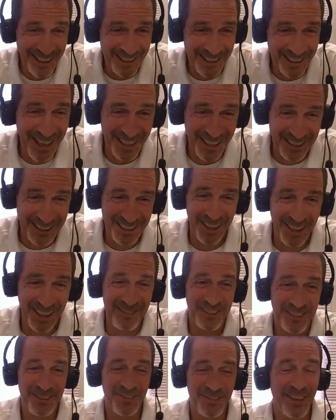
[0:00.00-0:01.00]
that covers,
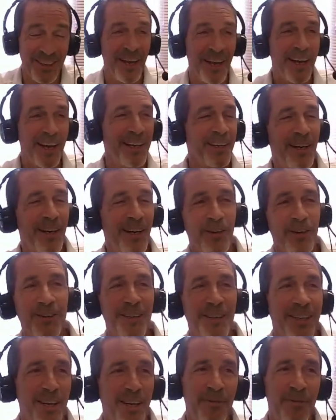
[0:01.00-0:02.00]
it really,
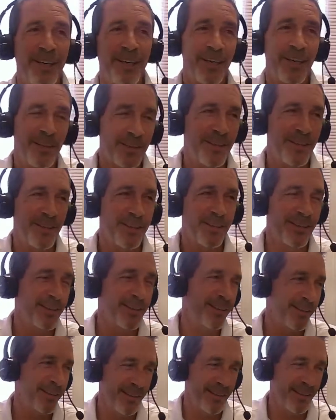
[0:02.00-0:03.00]
you
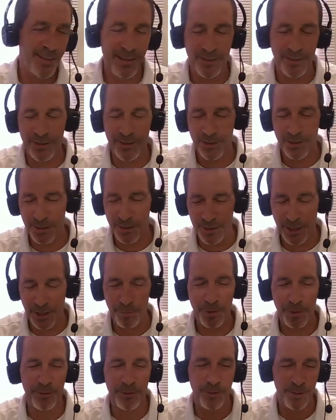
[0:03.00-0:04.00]
got to look at the shape of the
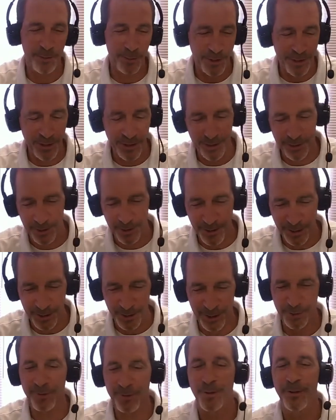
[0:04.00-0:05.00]
room. You got to look at
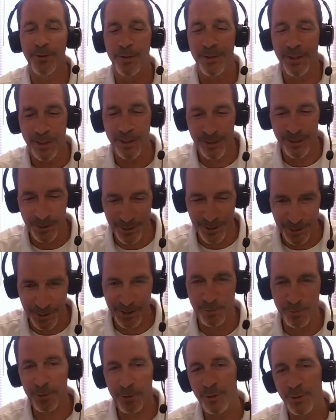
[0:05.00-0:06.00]
airflow. You got to look at
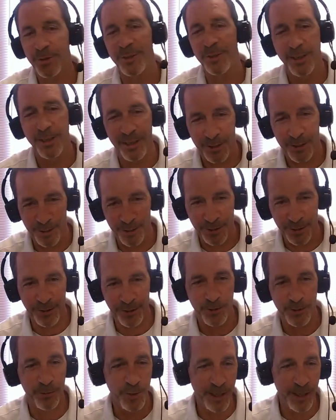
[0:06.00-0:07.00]
temperature. You got to look at
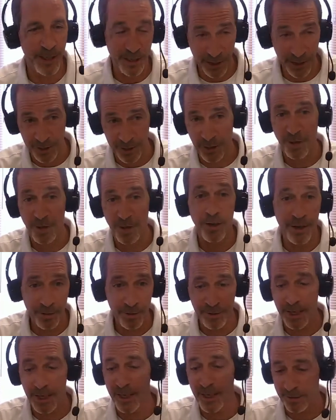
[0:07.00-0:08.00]
humidity, and all of
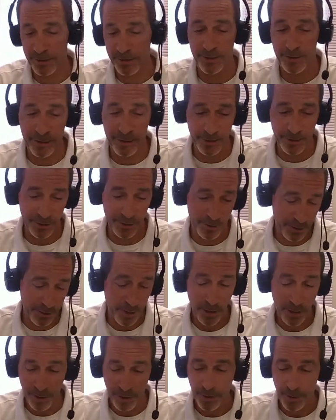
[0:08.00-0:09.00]
that is
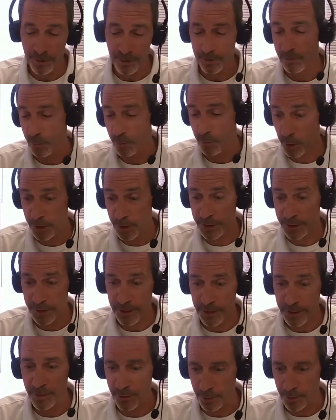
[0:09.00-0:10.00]
worked
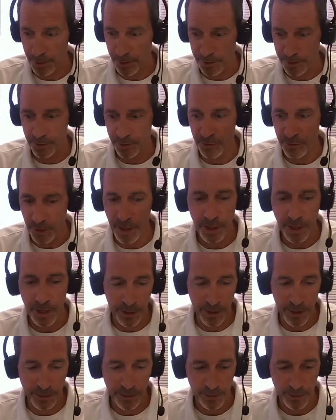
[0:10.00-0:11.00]
into the
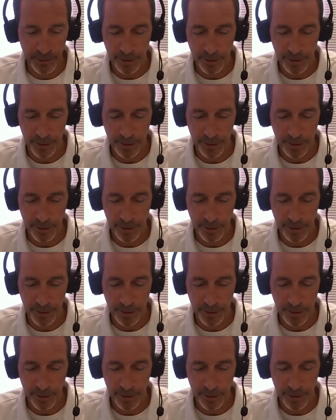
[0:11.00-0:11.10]
design.